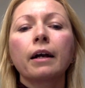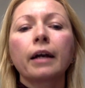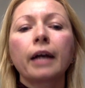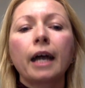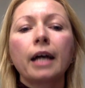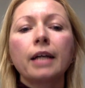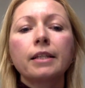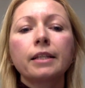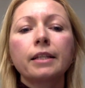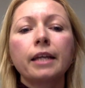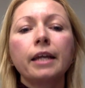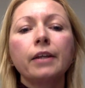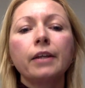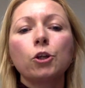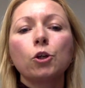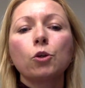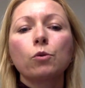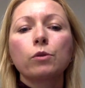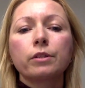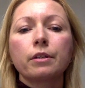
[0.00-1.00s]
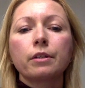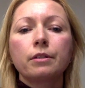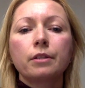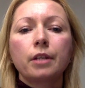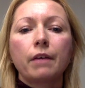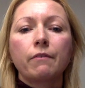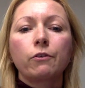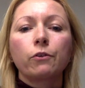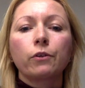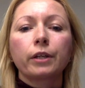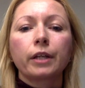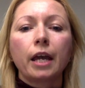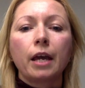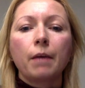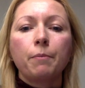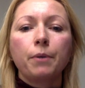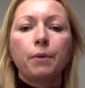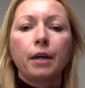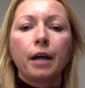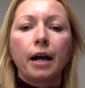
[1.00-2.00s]
Cascade uses several
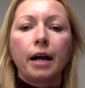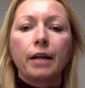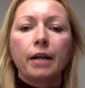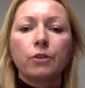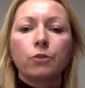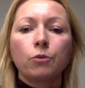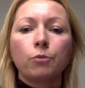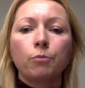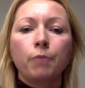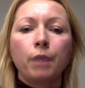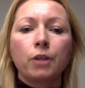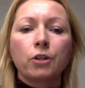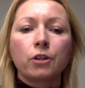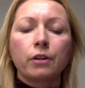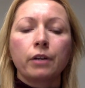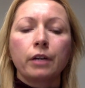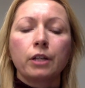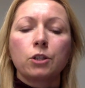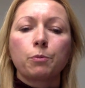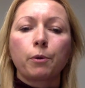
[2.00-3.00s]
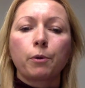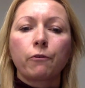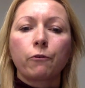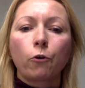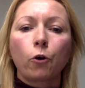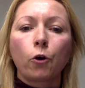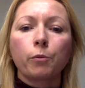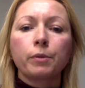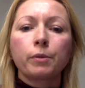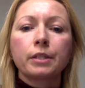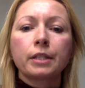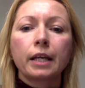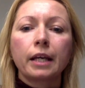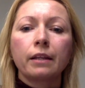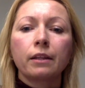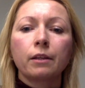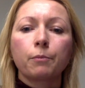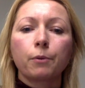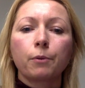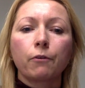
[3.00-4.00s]
KPIs to measure its performance
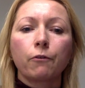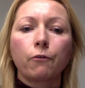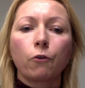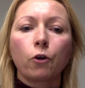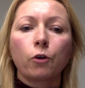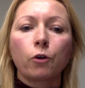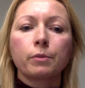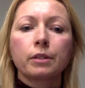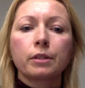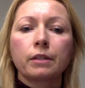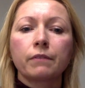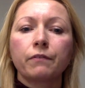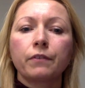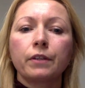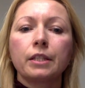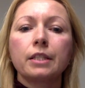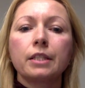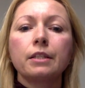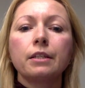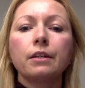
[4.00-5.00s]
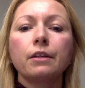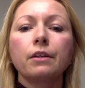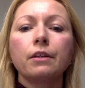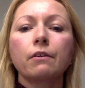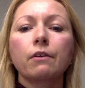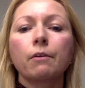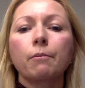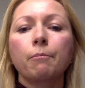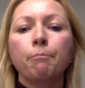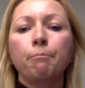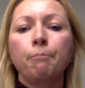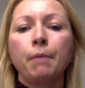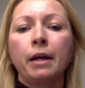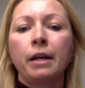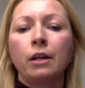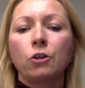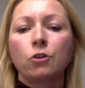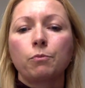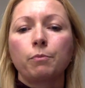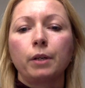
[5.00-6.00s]
and the performance of its senior
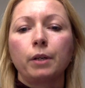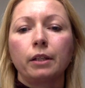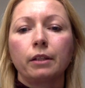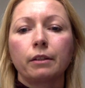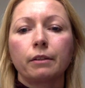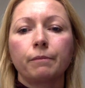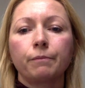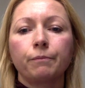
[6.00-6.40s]
management.